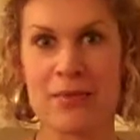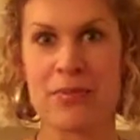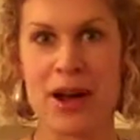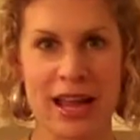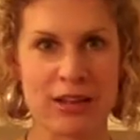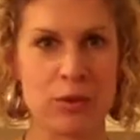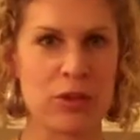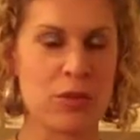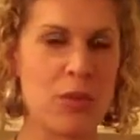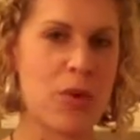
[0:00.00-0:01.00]
be combined
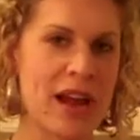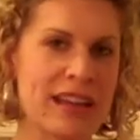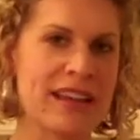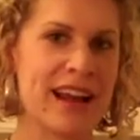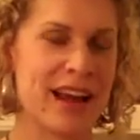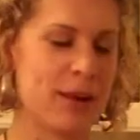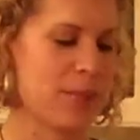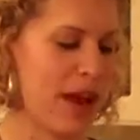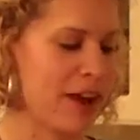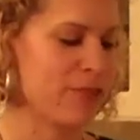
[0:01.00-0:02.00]
with 1
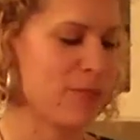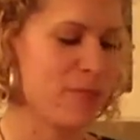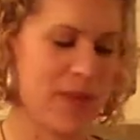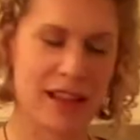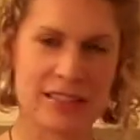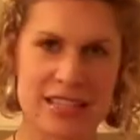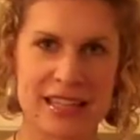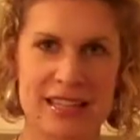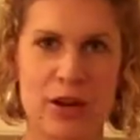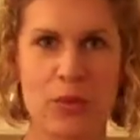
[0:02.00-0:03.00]
cup of
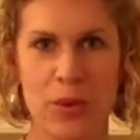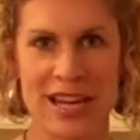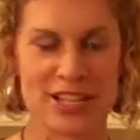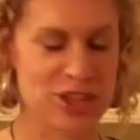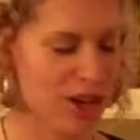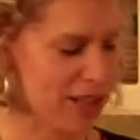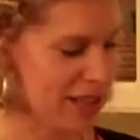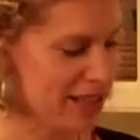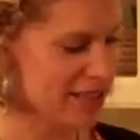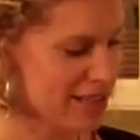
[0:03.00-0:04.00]
melted white
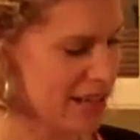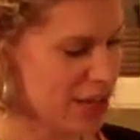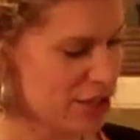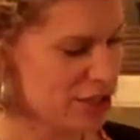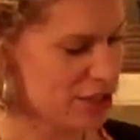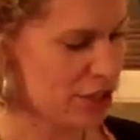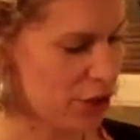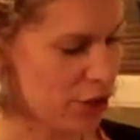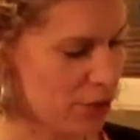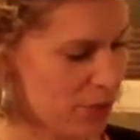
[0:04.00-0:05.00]
chocolate.
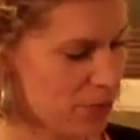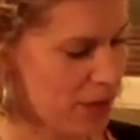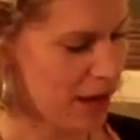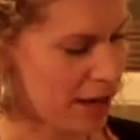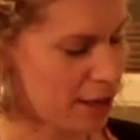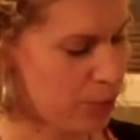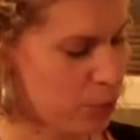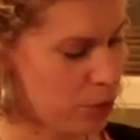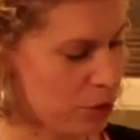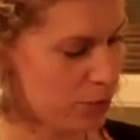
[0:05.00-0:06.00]
So I'm going
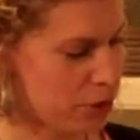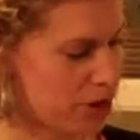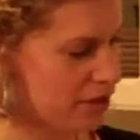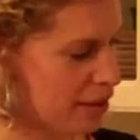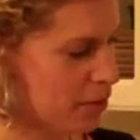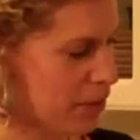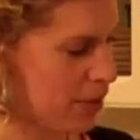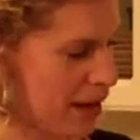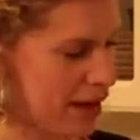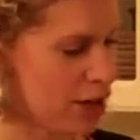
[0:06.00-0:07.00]
to put this in my
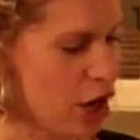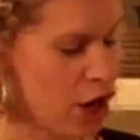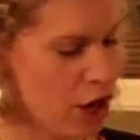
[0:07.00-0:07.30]
pan